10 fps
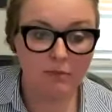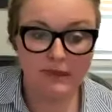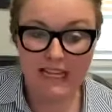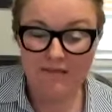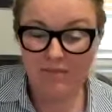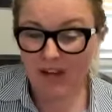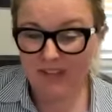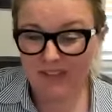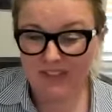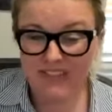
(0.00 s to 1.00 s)
but they bought
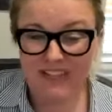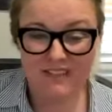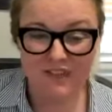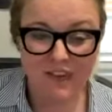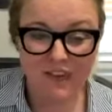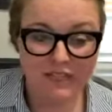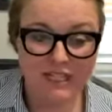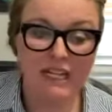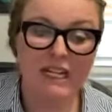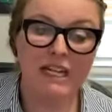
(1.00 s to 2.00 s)
their tickets
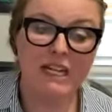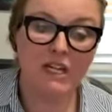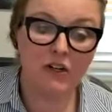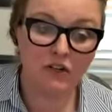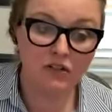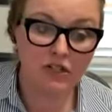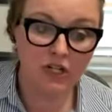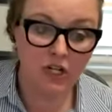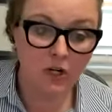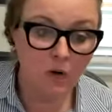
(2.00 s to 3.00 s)
15 years
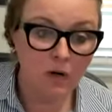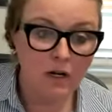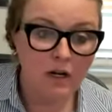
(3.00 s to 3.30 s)
ago.